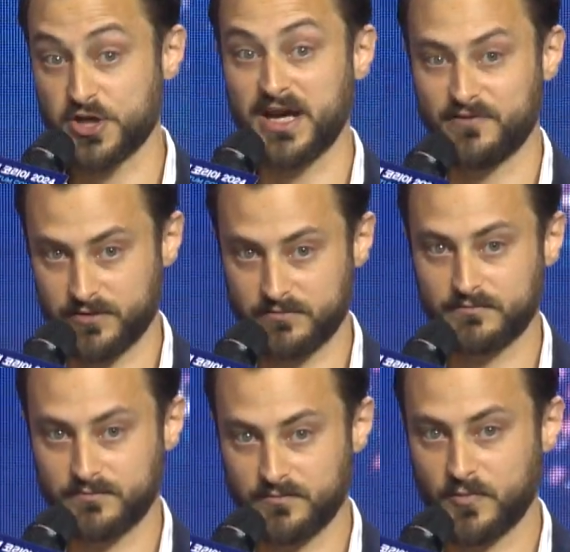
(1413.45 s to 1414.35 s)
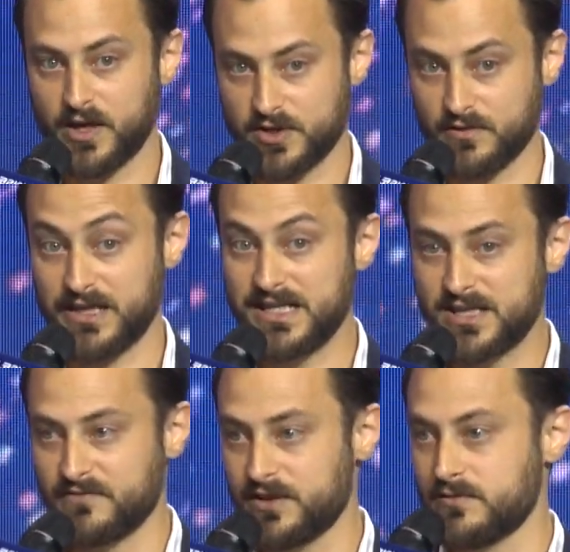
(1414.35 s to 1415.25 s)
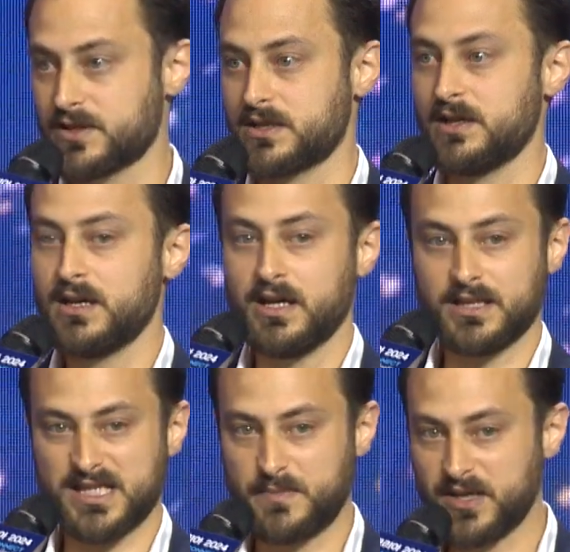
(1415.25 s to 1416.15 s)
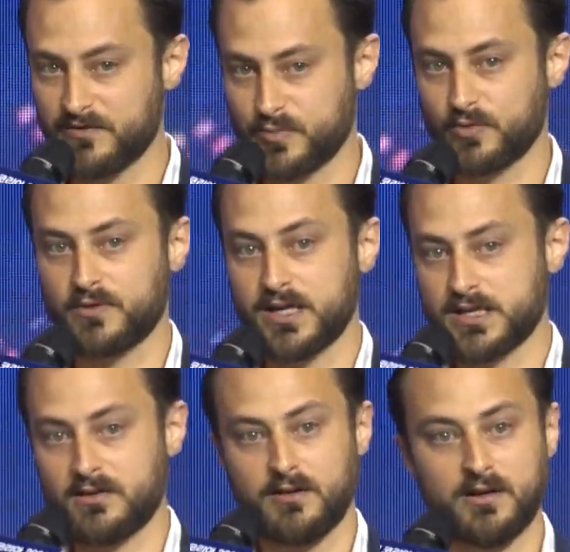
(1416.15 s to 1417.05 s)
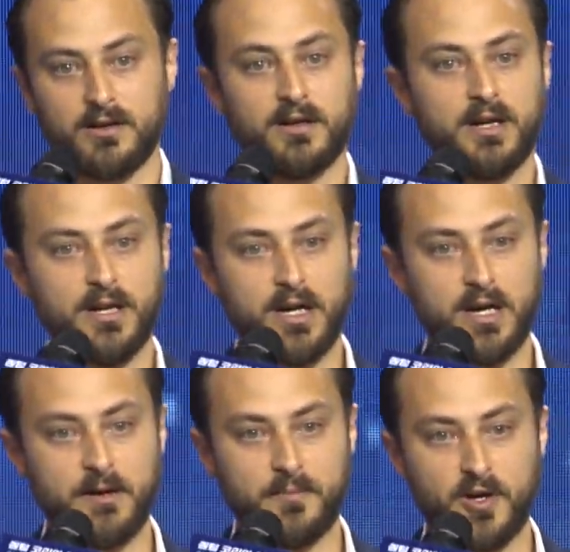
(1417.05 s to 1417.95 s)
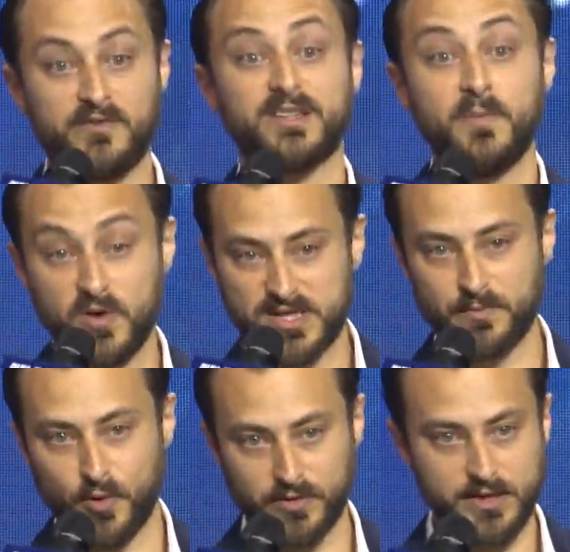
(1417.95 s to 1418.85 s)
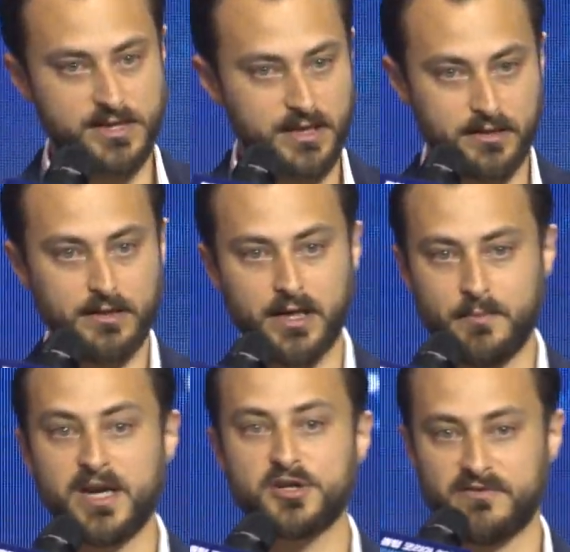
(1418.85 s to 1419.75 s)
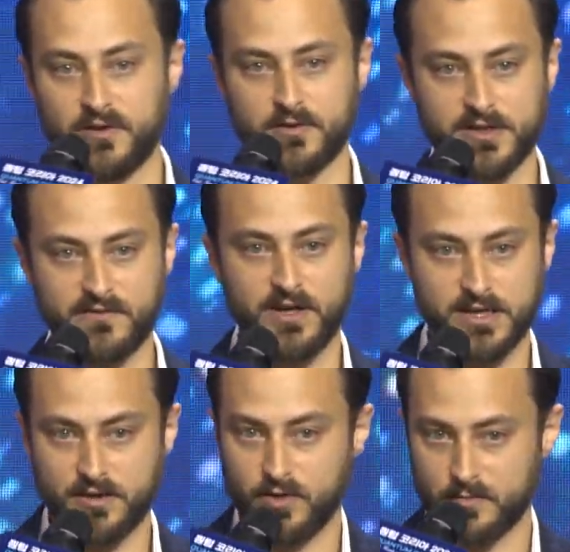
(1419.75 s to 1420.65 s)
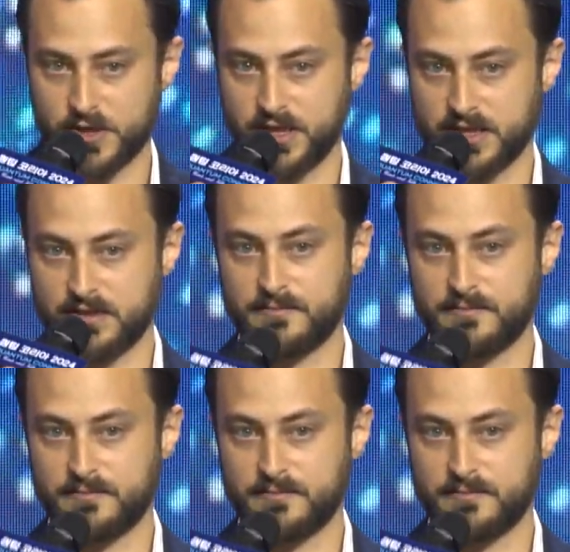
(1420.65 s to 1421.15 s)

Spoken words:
ever, right? So the ease of use and the speed of progress are of utmost importance and a major focus for us at Quantum Machines.